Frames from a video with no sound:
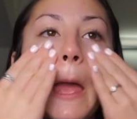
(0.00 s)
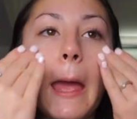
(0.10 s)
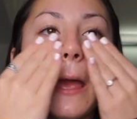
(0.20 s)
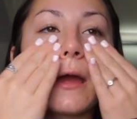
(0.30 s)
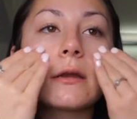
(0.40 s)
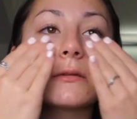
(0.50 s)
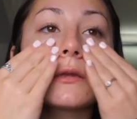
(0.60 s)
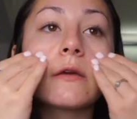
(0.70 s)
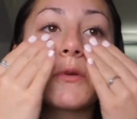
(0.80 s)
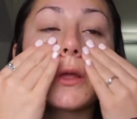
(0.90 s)
And
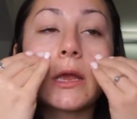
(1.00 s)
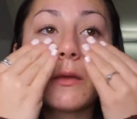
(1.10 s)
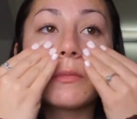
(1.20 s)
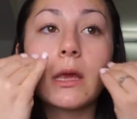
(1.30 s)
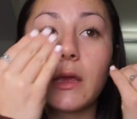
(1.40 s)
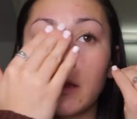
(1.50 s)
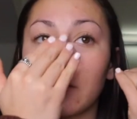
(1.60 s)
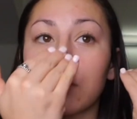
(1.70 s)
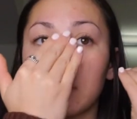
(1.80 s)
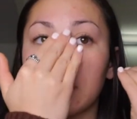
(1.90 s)
if you're like me and
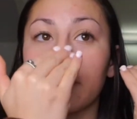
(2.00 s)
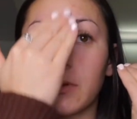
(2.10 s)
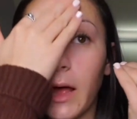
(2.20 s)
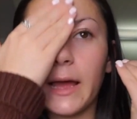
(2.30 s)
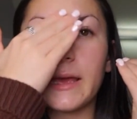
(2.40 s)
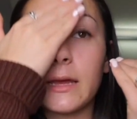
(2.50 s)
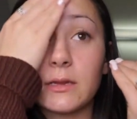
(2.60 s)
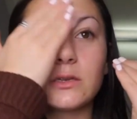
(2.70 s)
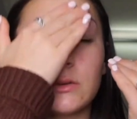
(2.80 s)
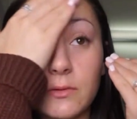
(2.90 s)
only apply
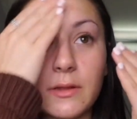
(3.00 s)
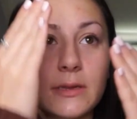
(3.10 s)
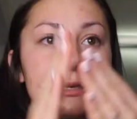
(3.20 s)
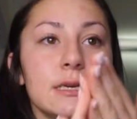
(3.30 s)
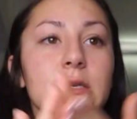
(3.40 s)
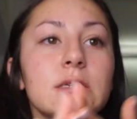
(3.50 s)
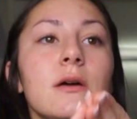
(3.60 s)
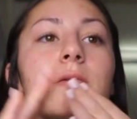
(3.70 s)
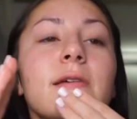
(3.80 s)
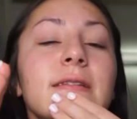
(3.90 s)
it to the
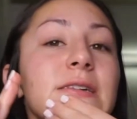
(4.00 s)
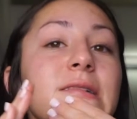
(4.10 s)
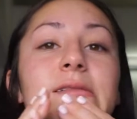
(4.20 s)
T-zone, it's